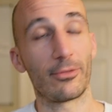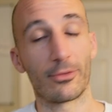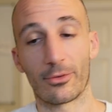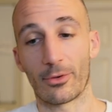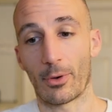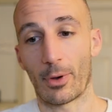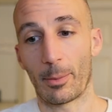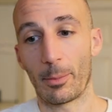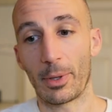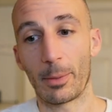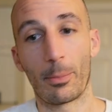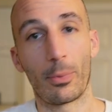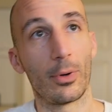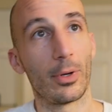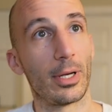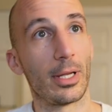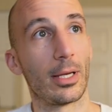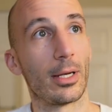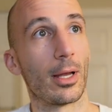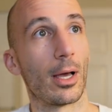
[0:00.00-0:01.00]
so I'm going to
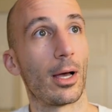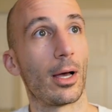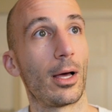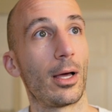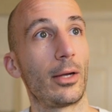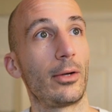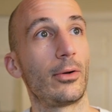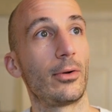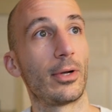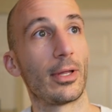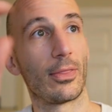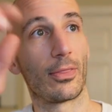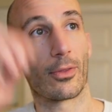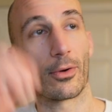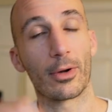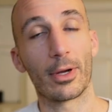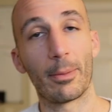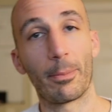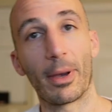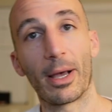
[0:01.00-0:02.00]
put in
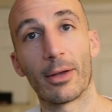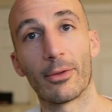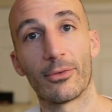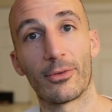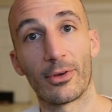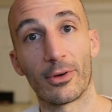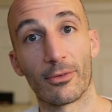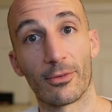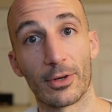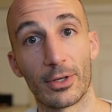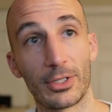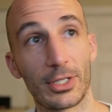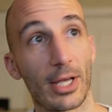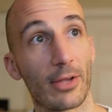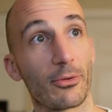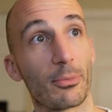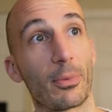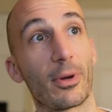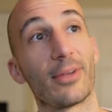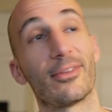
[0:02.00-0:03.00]
130 pounds here for
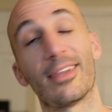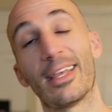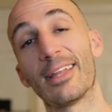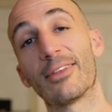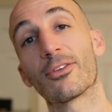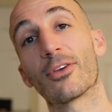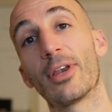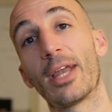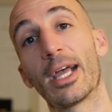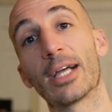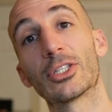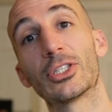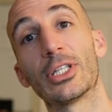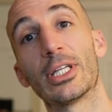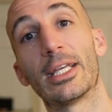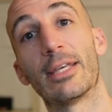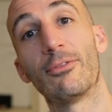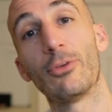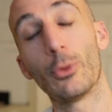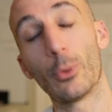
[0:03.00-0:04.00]
chest press, it's going to actually
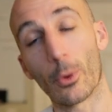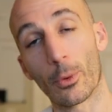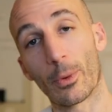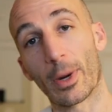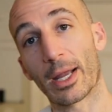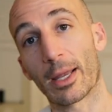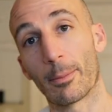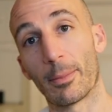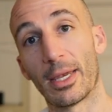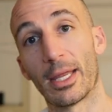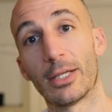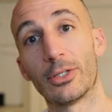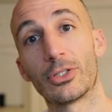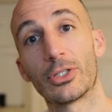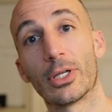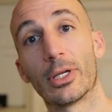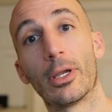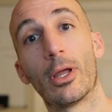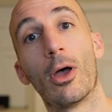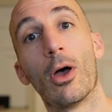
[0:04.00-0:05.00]
give you a
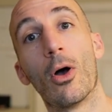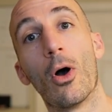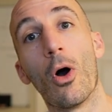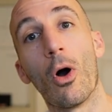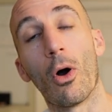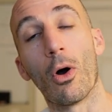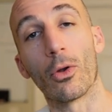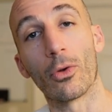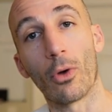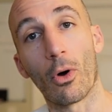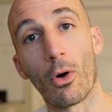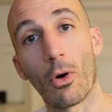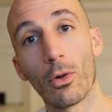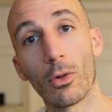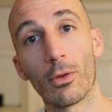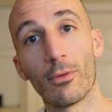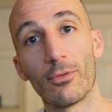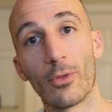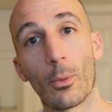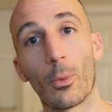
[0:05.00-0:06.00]
recommendation on
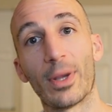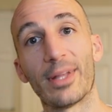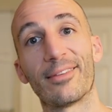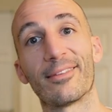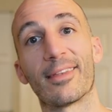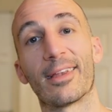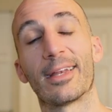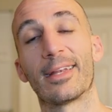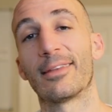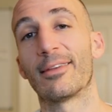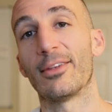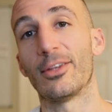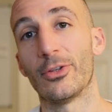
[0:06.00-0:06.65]
all of the weight setting to